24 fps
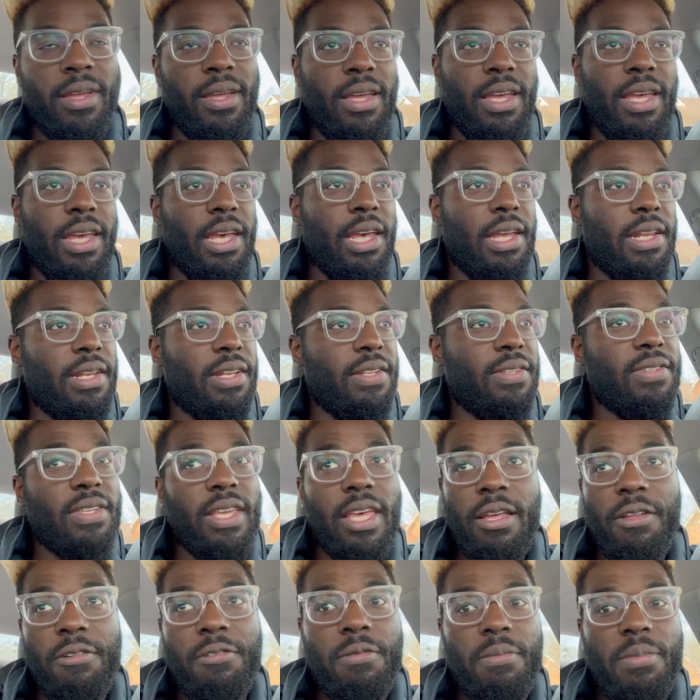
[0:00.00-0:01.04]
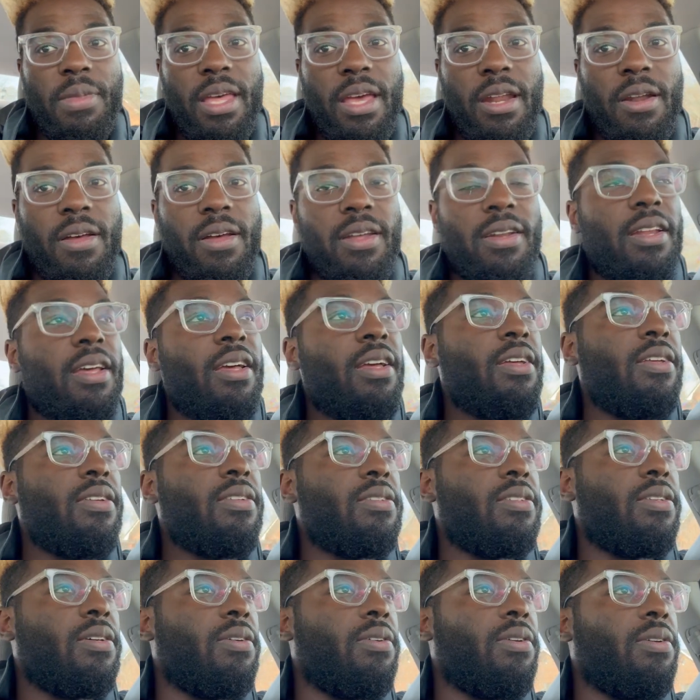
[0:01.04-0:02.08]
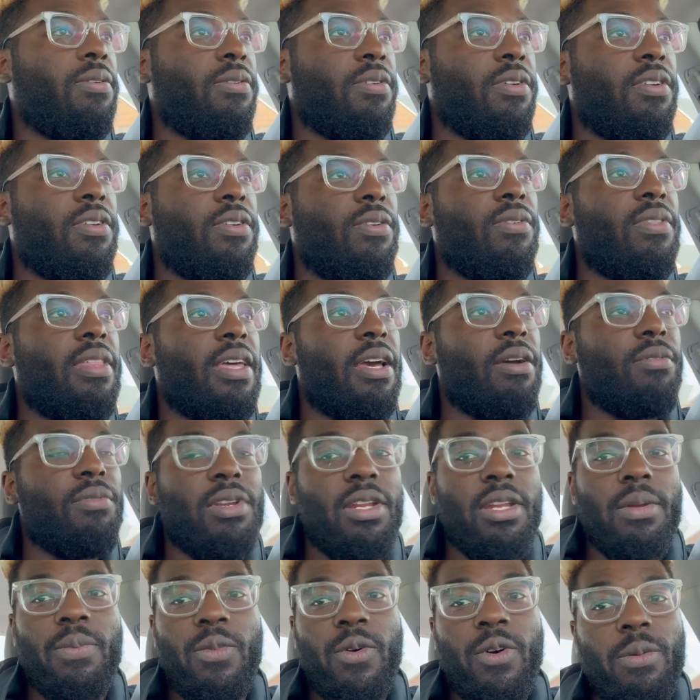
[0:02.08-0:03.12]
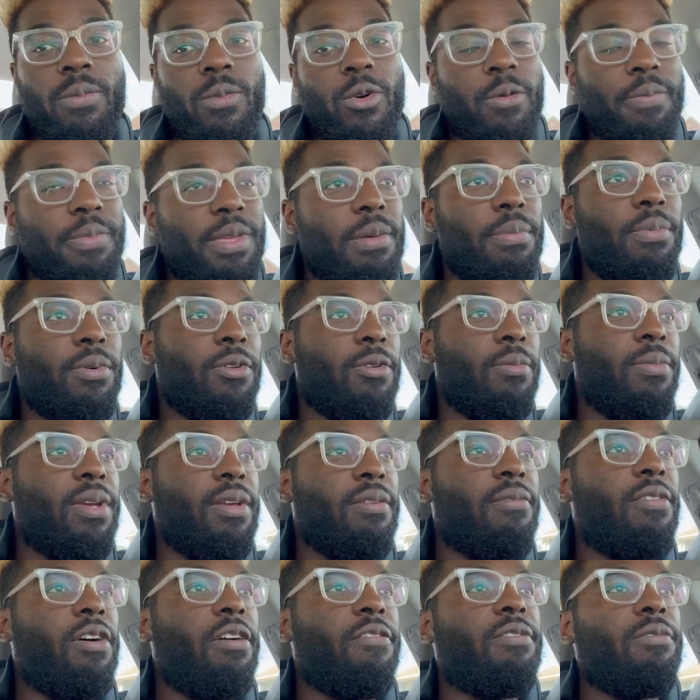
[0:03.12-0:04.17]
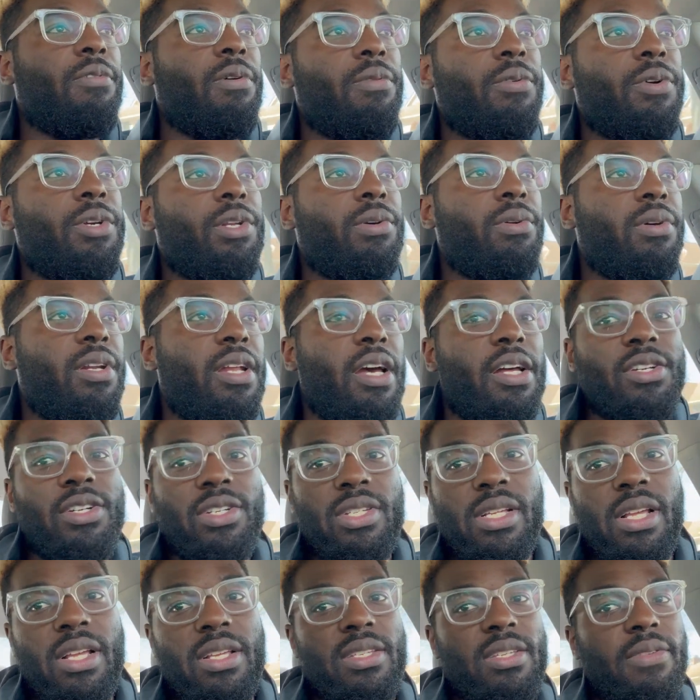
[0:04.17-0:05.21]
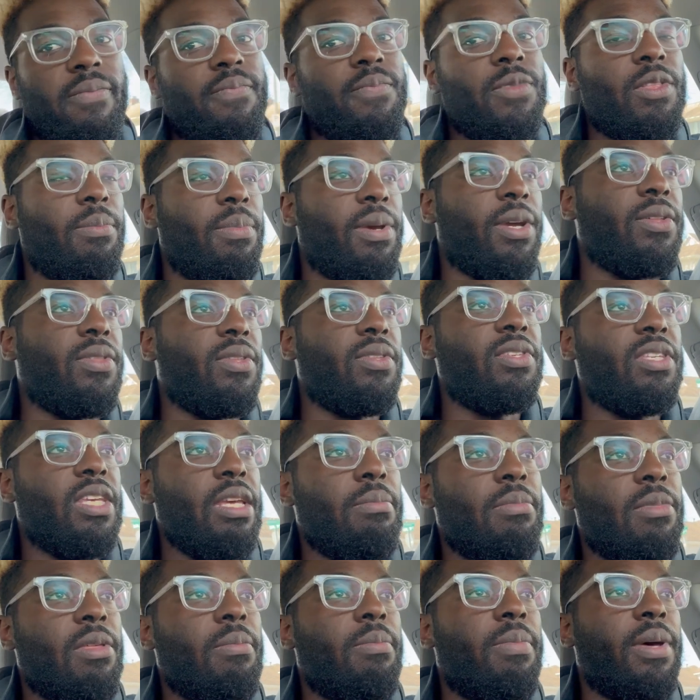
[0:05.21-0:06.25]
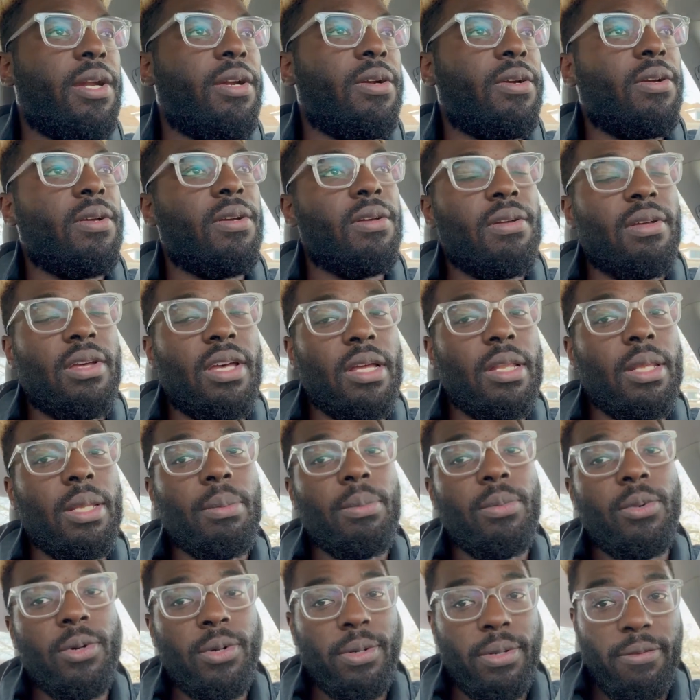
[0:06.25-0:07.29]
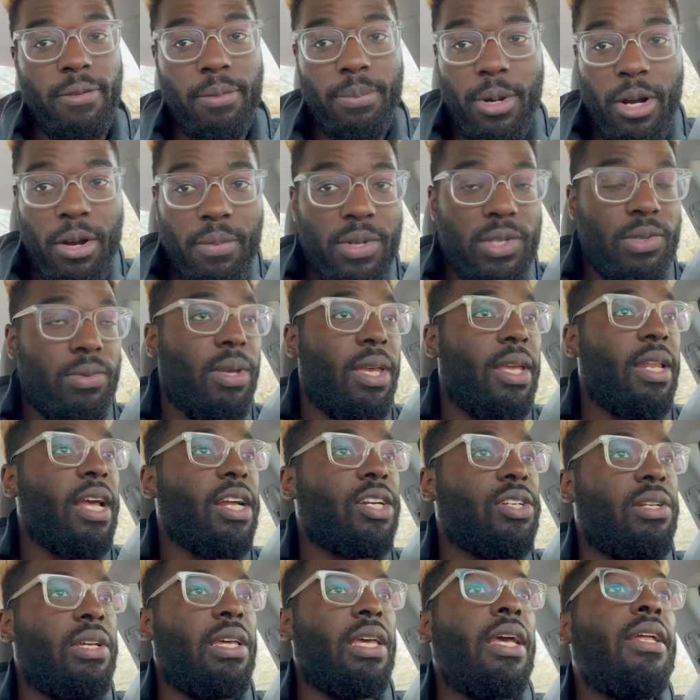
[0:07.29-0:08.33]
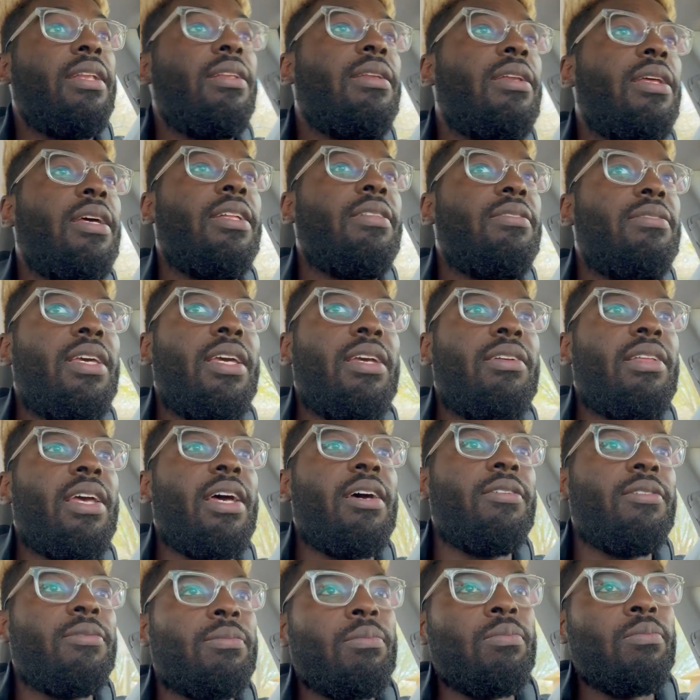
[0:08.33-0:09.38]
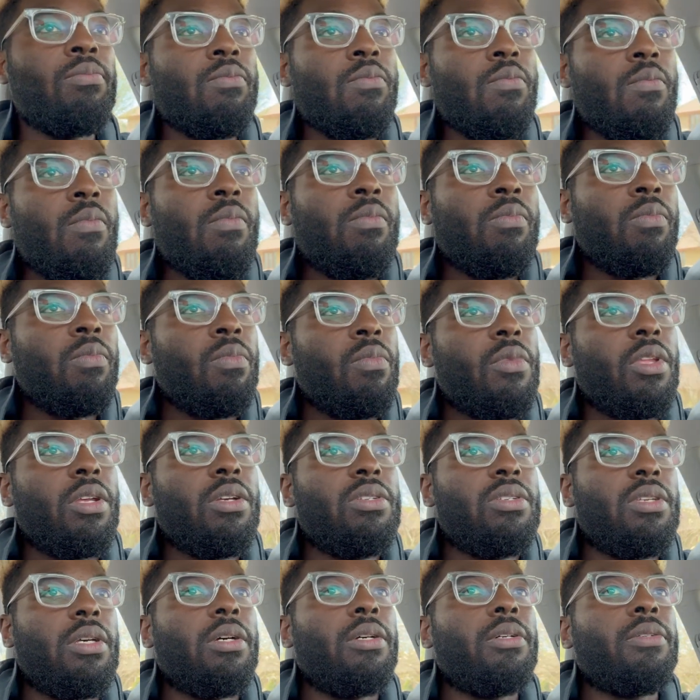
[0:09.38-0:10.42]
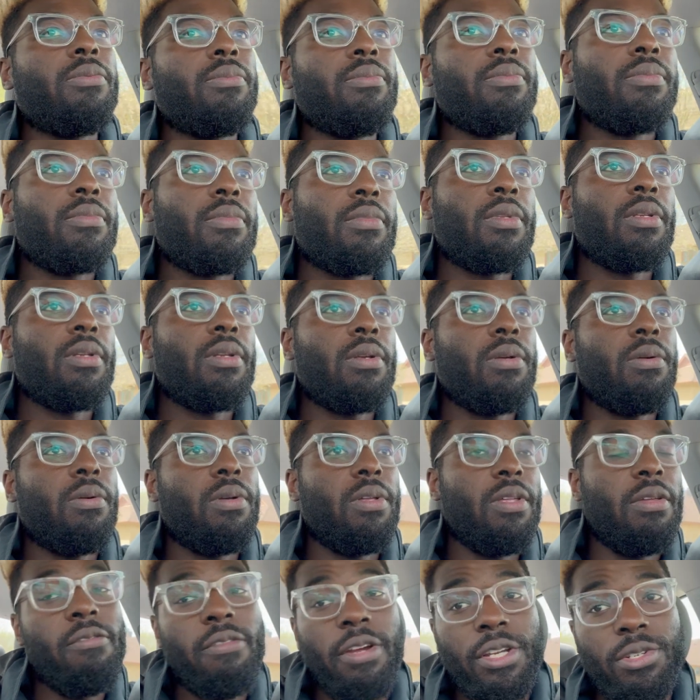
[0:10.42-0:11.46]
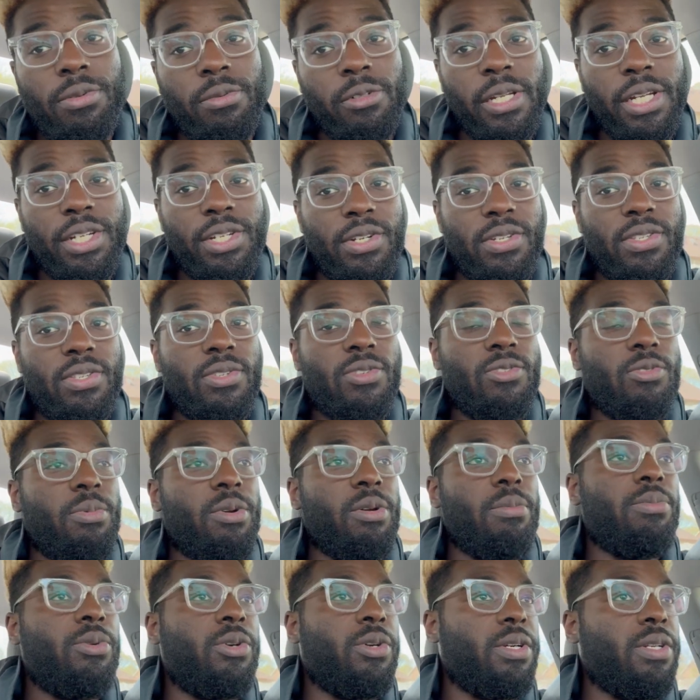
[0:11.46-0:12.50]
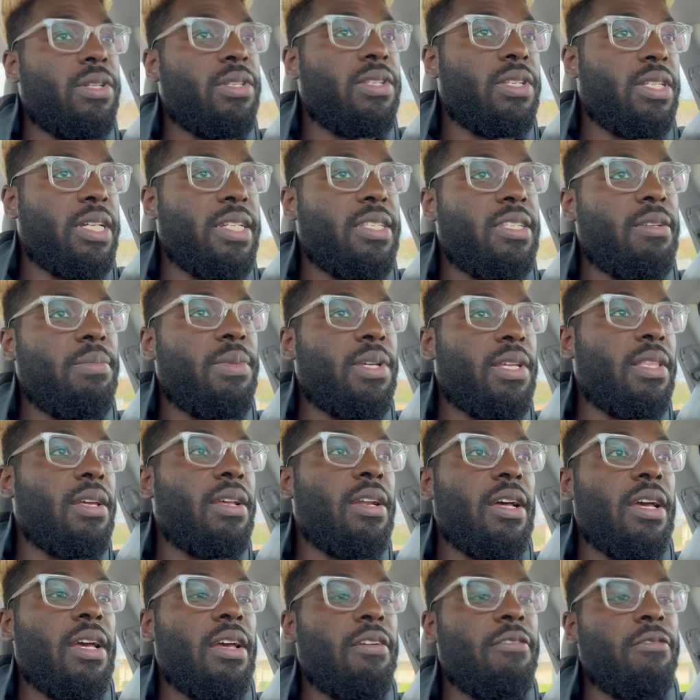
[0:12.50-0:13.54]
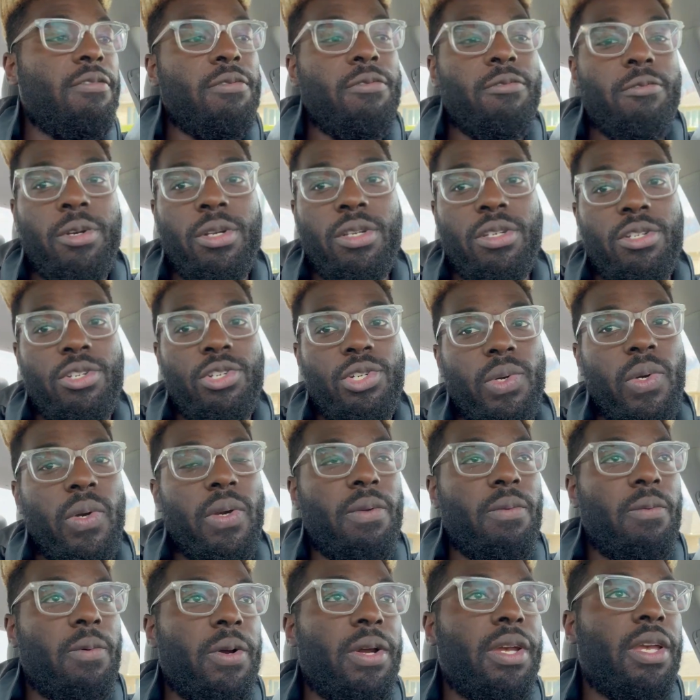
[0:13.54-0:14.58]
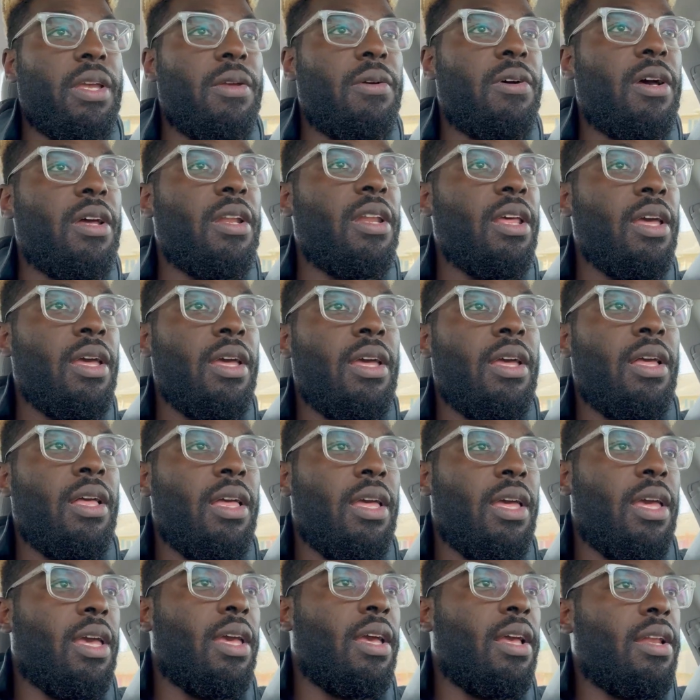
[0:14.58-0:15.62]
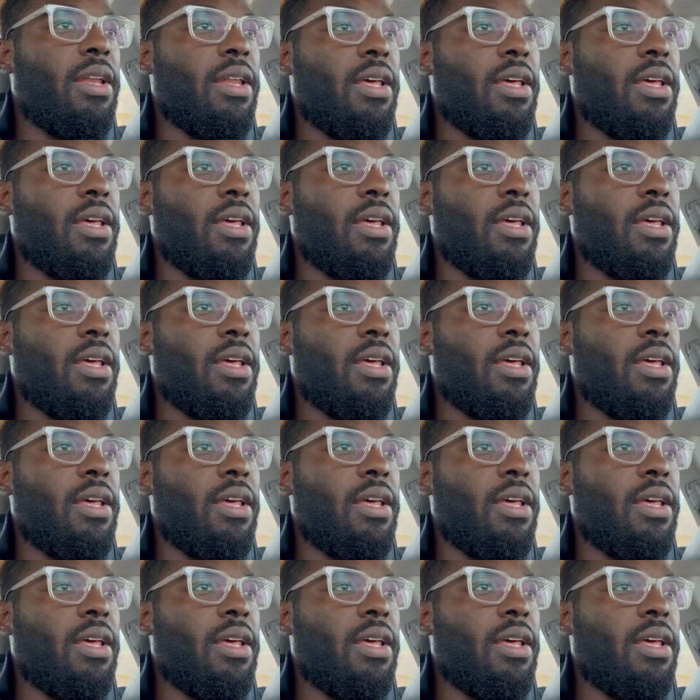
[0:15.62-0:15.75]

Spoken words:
and to scale from that on. So in order to do that, we need more and more people to be involved in what we're doing, not just us. The bigger the team, the better, and the more apartments we can actually get and take down. So investor relations is super important, so that's something that I have really enjoyed working on, and